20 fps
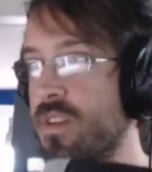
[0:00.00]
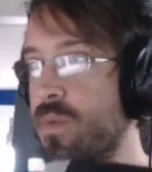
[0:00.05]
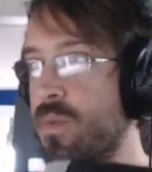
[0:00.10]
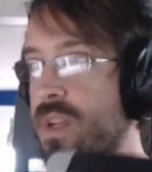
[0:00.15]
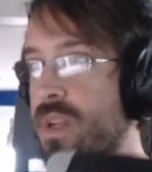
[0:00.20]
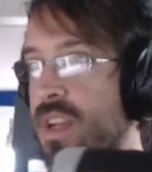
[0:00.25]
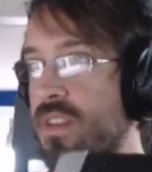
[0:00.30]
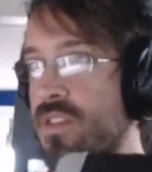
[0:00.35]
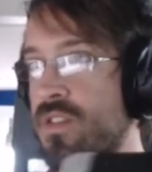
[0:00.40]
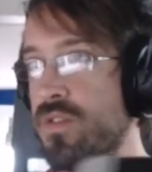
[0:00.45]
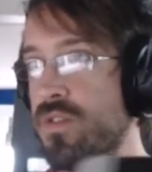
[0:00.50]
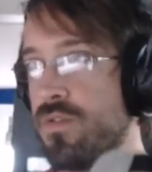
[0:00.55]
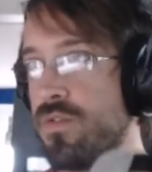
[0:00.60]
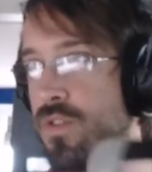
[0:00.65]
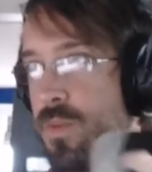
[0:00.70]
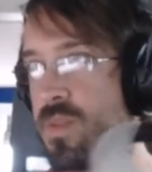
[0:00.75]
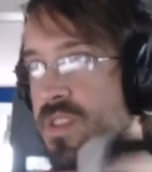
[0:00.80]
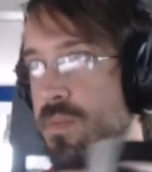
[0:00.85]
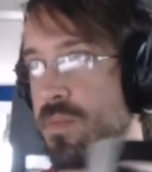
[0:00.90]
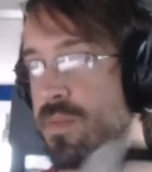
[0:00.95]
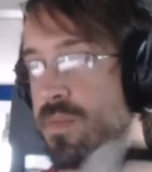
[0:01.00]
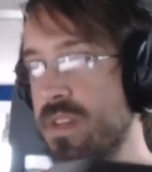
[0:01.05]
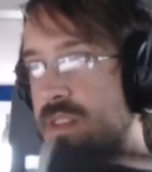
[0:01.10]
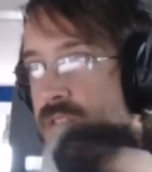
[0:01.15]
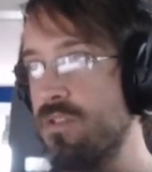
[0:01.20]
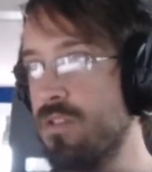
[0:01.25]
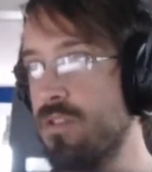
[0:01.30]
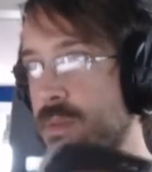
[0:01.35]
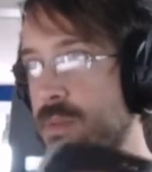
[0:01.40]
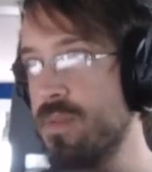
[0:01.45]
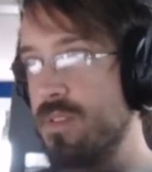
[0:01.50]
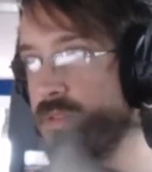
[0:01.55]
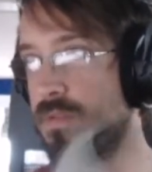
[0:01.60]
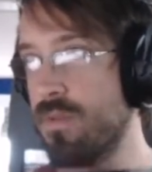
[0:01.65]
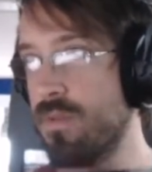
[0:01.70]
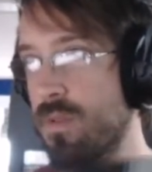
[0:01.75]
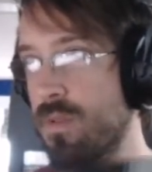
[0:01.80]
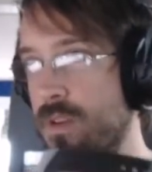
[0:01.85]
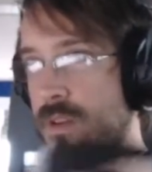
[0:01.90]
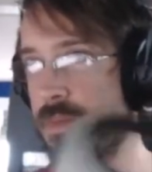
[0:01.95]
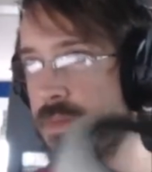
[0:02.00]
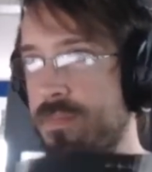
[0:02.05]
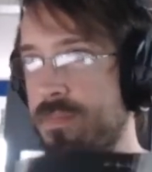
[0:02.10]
We got 2 groups to pick. 2 groups of 4.